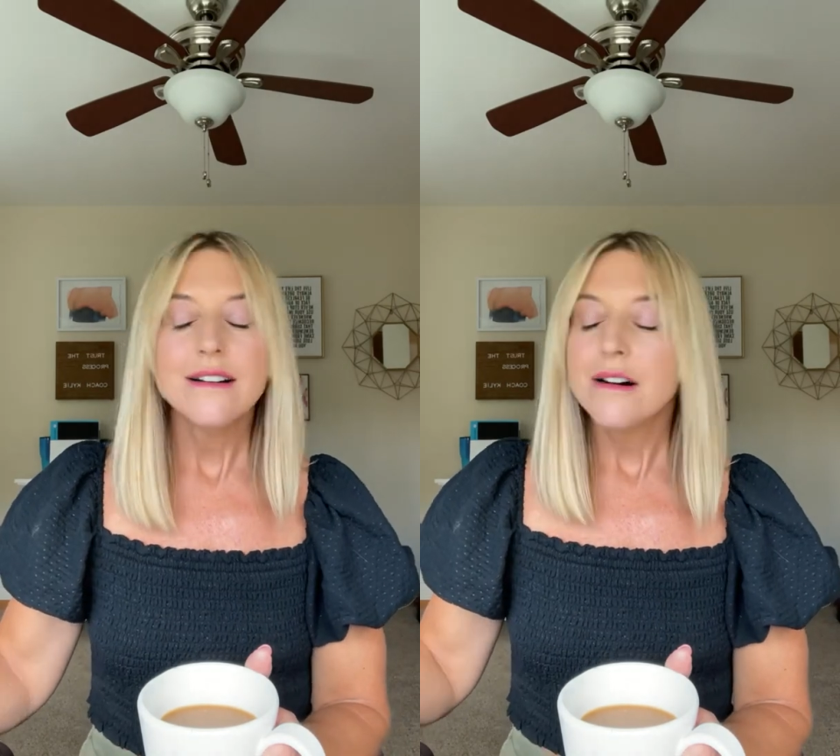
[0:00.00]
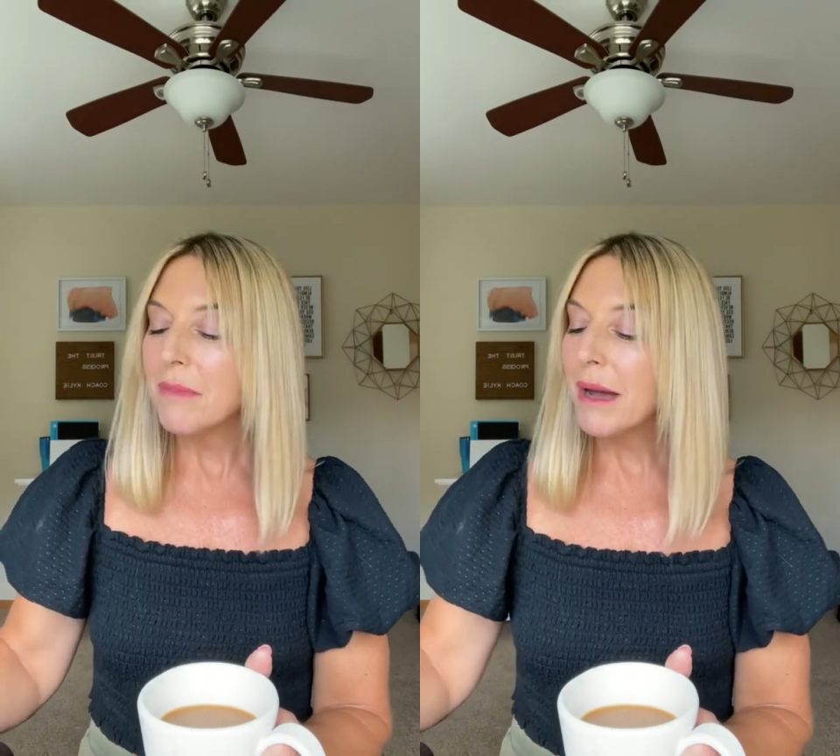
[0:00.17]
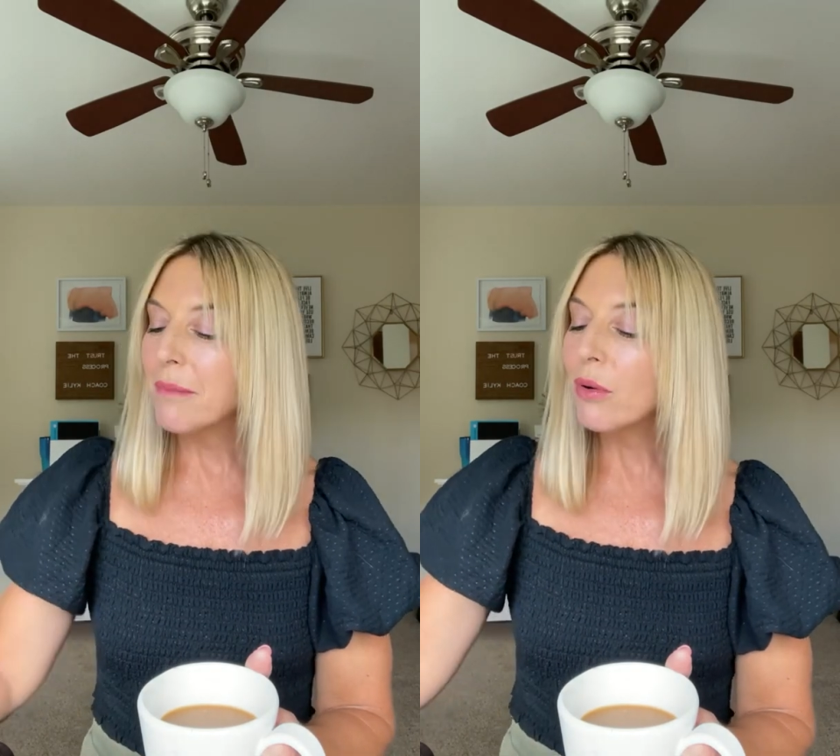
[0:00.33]

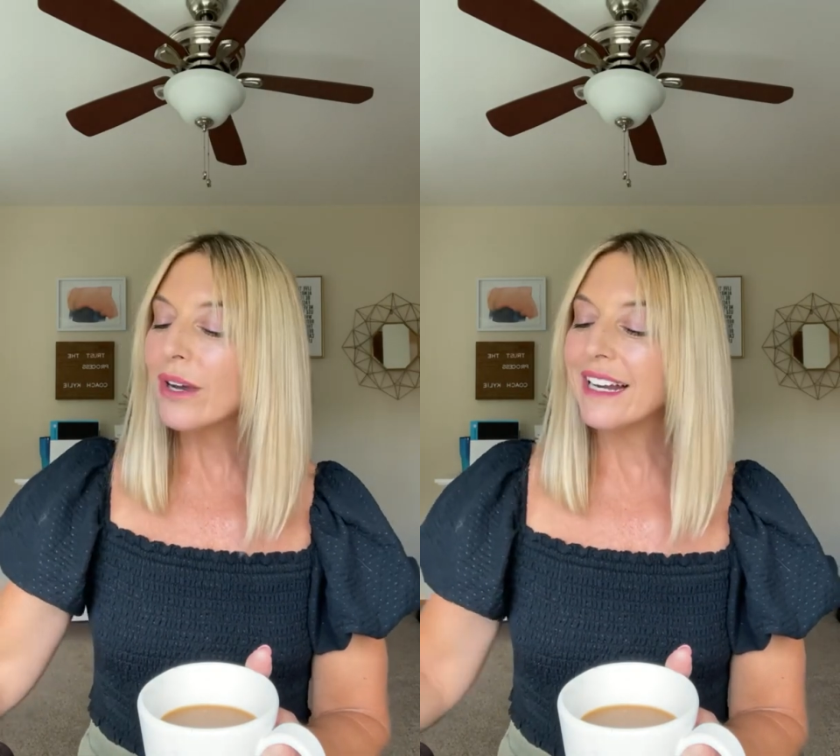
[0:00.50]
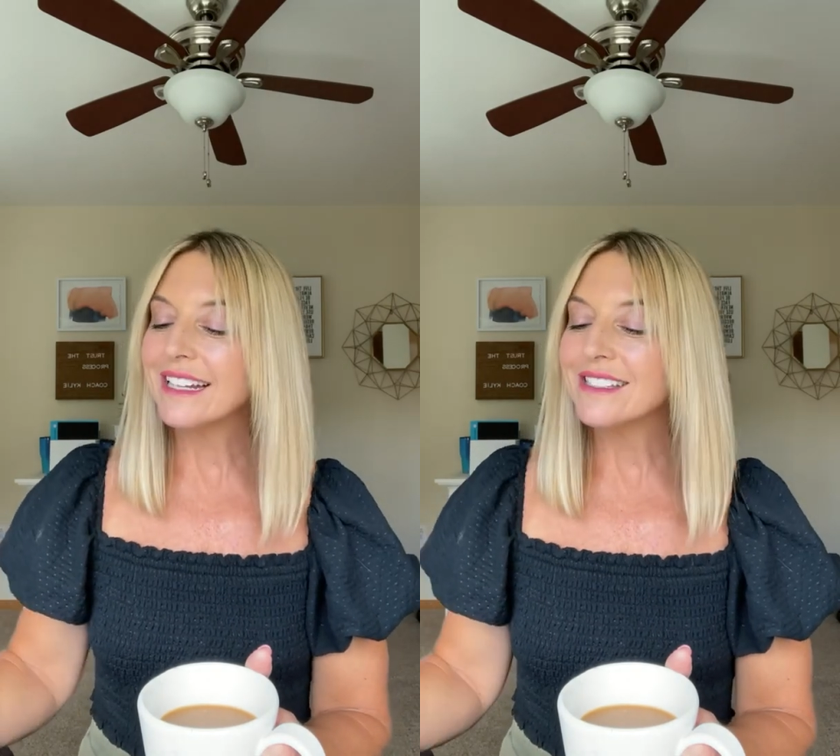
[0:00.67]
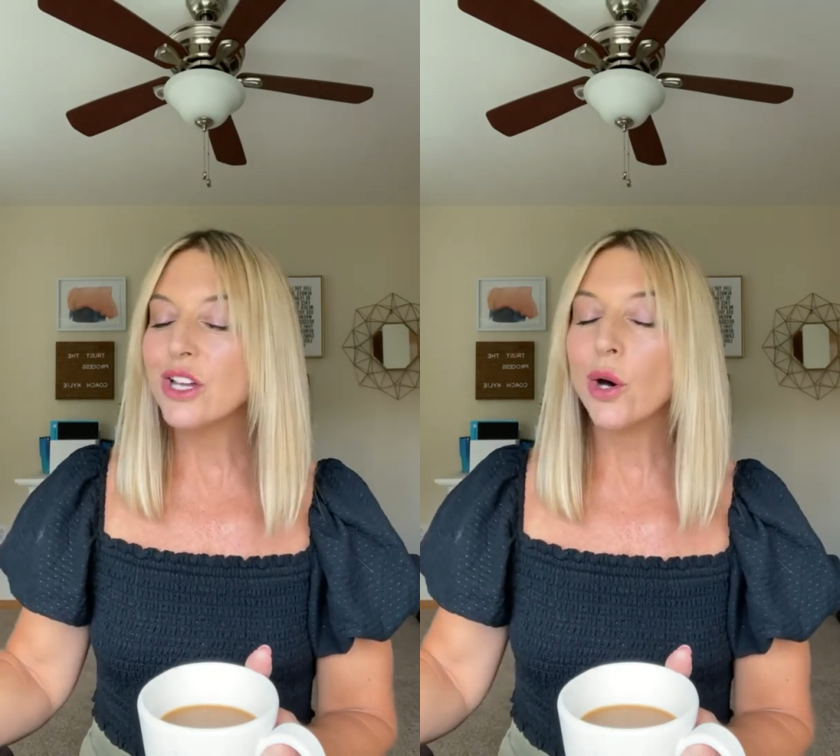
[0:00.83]
My point
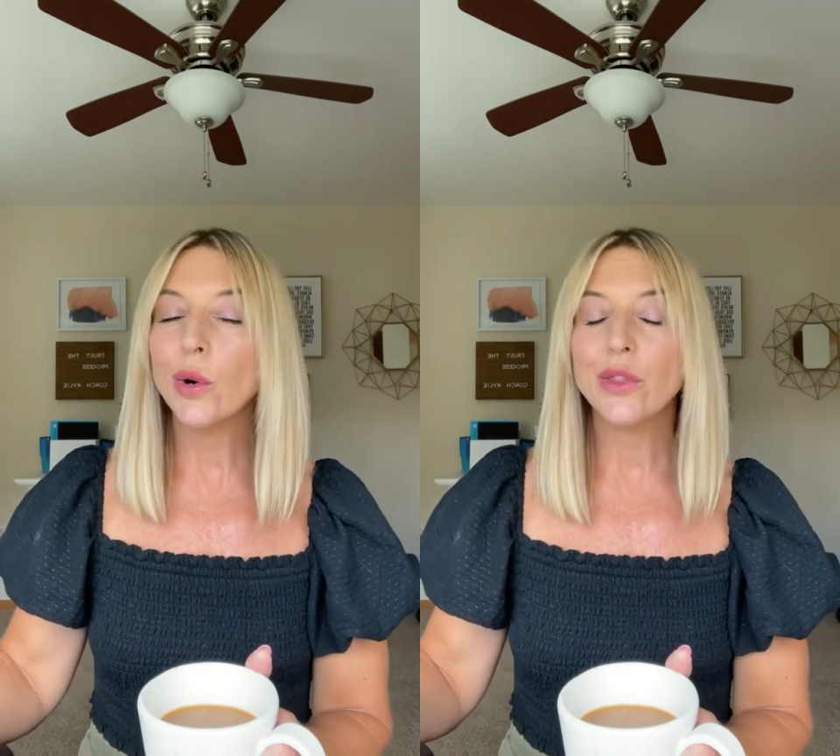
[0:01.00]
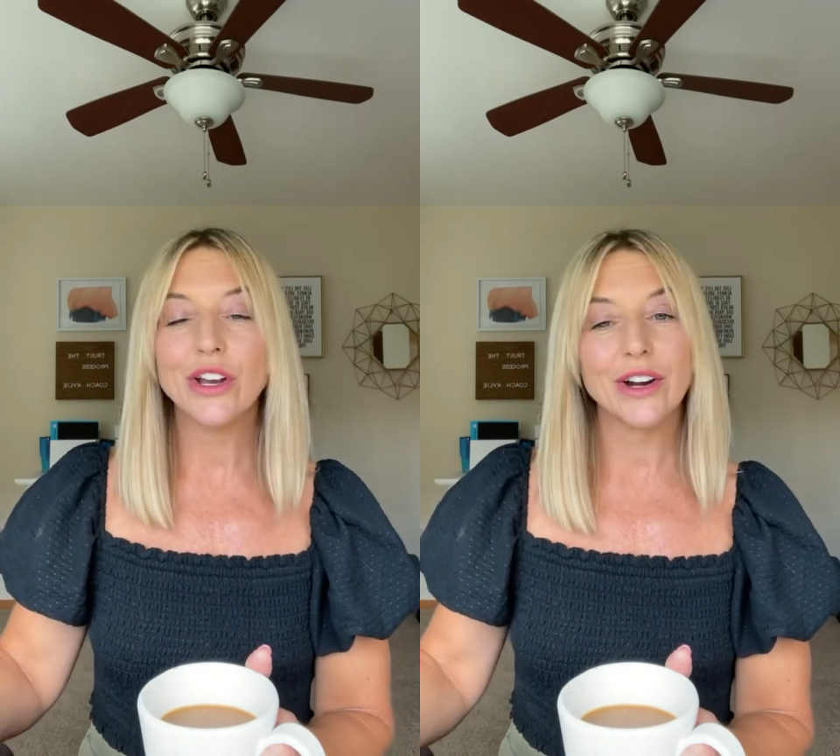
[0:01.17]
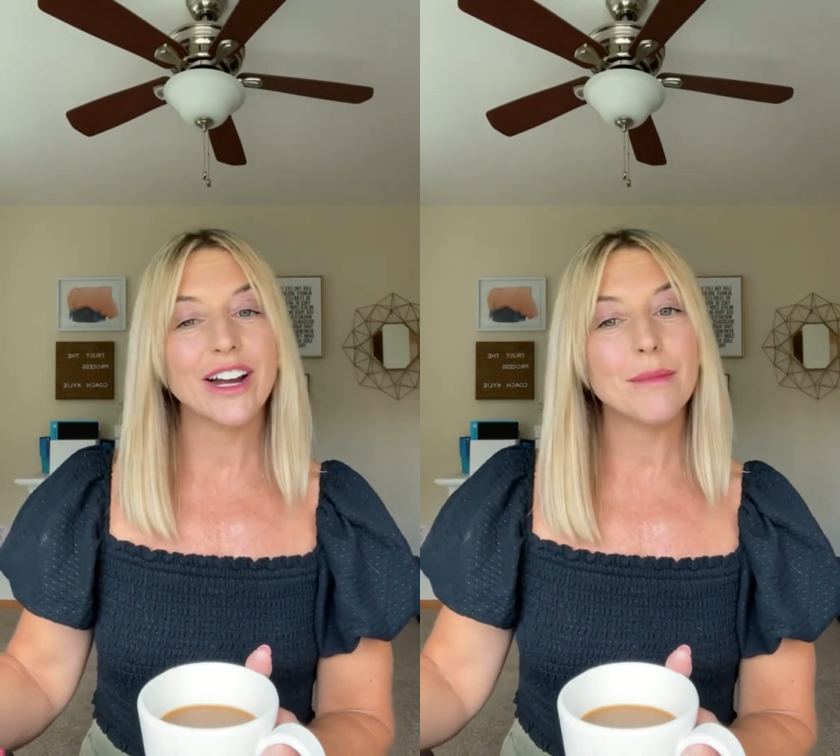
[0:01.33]
is, though,
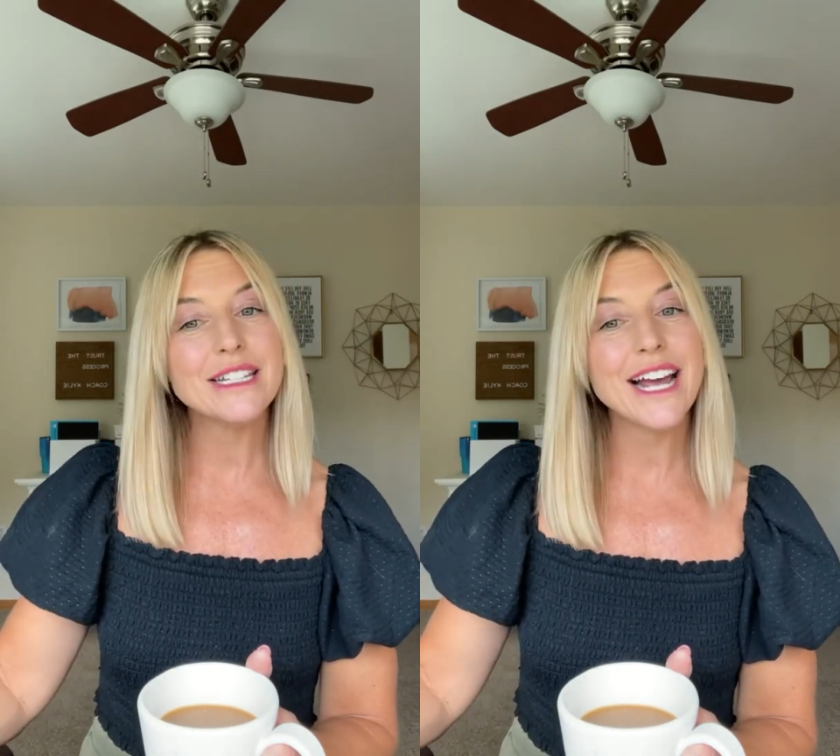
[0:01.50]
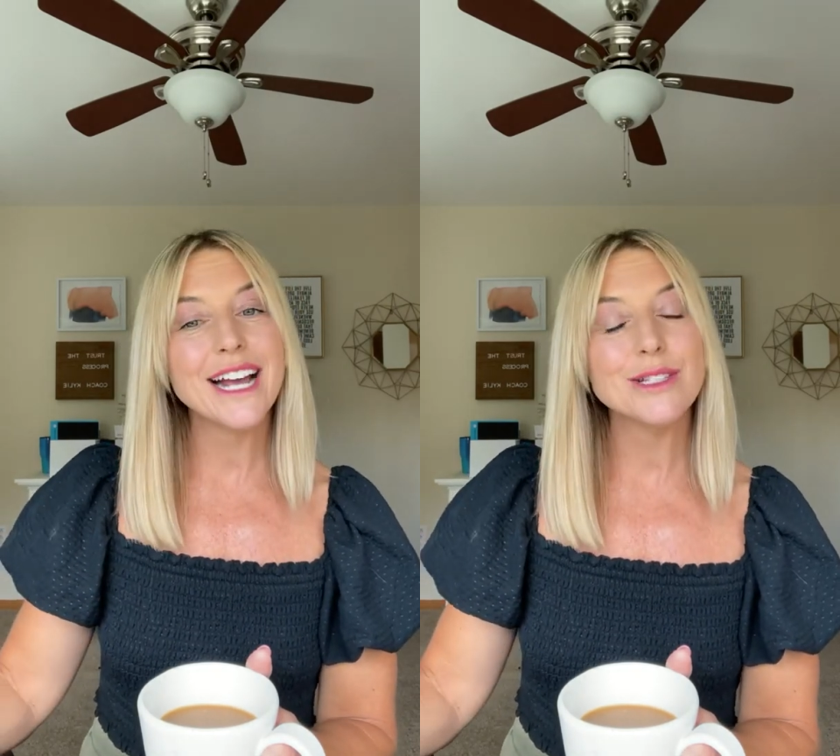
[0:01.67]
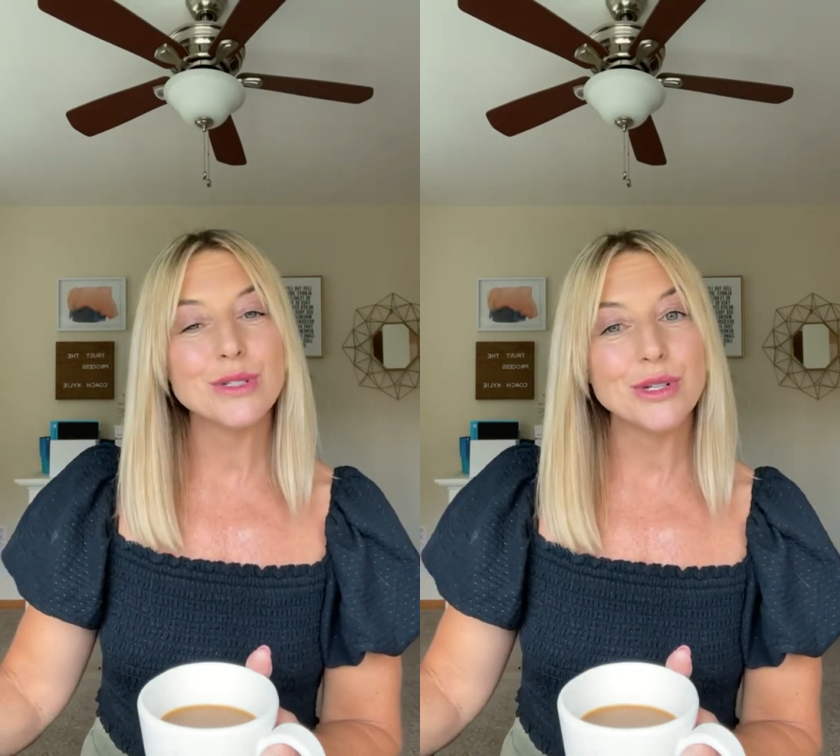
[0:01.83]
there are going to be
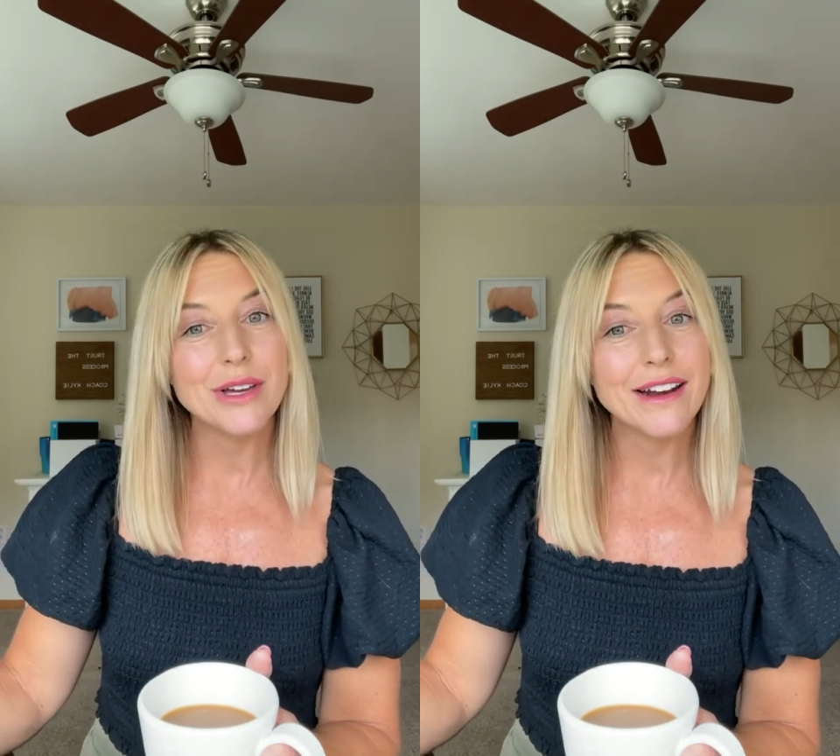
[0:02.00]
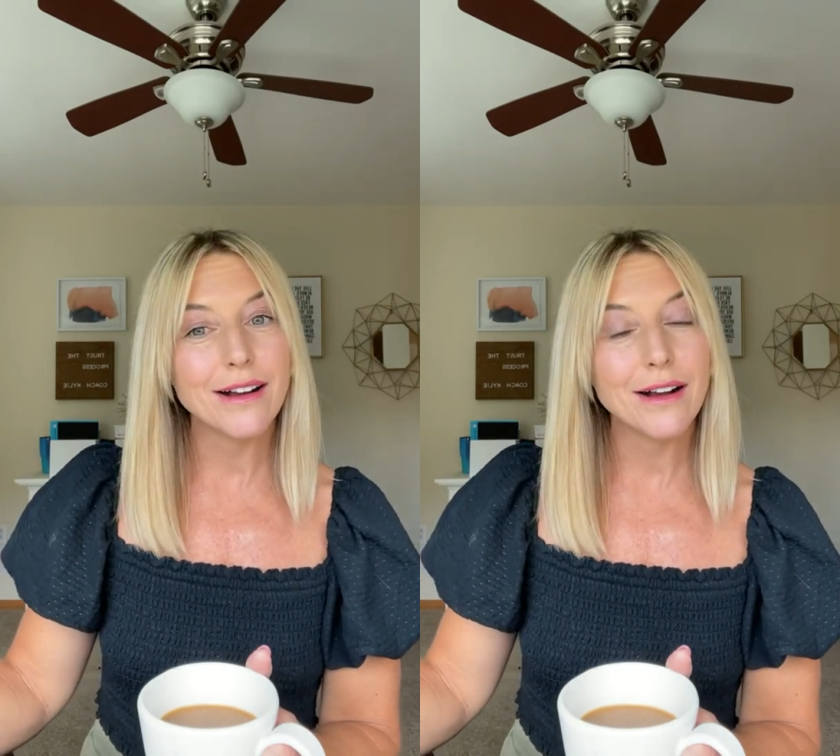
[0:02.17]
times when you get